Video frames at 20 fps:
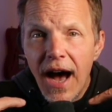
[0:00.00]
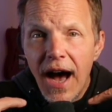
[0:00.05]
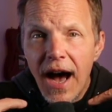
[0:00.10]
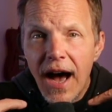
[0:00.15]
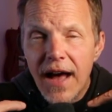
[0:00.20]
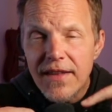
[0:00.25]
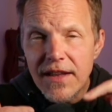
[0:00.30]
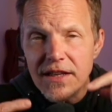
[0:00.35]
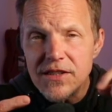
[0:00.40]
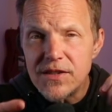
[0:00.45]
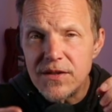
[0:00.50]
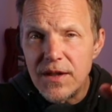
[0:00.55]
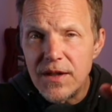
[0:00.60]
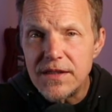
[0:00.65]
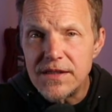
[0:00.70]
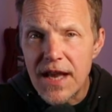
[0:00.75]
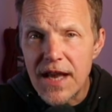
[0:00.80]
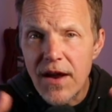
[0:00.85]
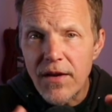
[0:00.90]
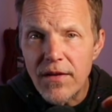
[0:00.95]
That's the
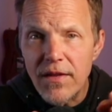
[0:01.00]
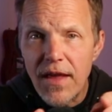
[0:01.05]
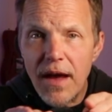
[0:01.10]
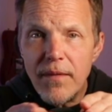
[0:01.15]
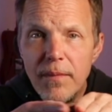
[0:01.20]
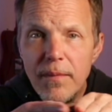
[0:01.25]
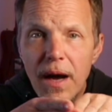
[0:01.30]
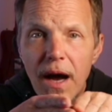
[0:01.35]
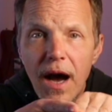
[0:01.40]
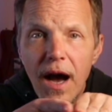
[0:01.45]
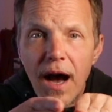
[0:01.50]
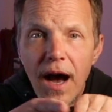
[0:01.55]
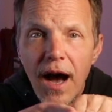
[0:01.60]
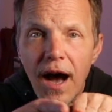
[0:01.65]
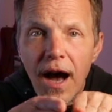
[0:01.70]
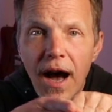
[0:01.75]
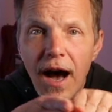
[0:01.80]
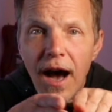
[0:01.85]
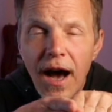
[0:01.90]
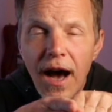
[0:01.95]
sound of that.
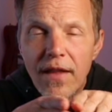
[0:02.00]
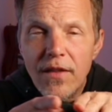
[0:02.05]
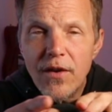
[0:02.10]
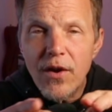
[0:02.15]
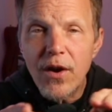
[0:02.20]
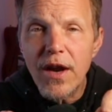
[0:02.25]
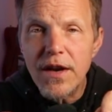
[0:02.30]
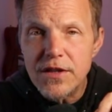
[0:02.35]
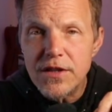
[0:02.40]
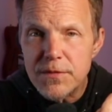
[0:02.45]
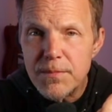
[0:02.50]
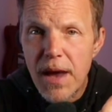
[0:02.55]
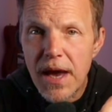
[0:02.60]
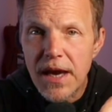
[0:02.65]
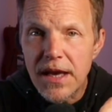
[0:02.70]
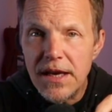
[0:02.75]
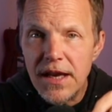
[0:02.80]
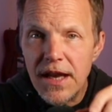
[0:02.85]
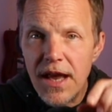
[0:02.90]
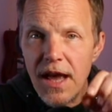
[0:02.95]
They're kind of
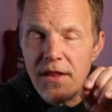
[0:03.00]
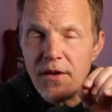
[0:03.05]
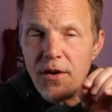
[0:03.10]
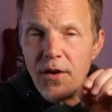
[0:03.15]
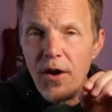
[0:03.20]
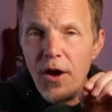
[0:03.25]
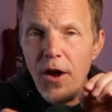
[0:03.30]
smacking together.